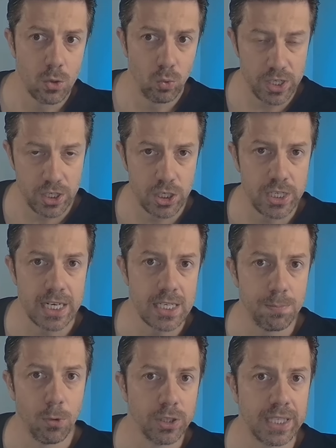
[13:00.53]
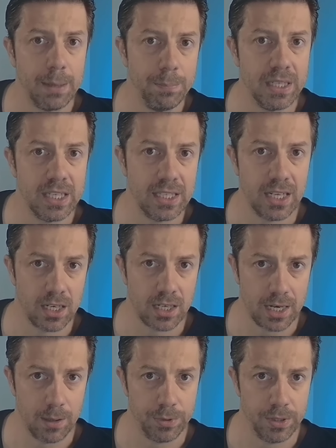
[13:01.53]
with 6 multi-billion-dollar
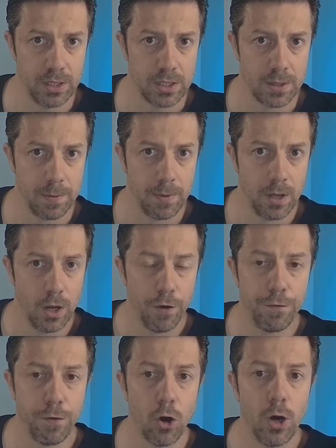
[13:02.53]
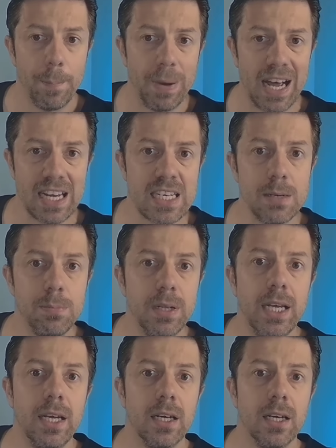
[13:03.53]
companies for
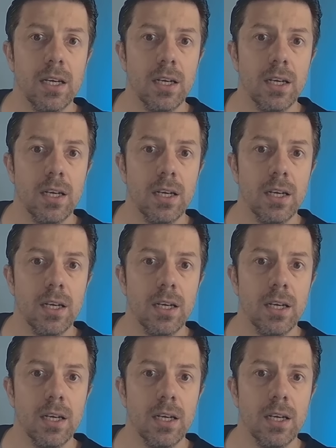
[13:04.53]
possibly,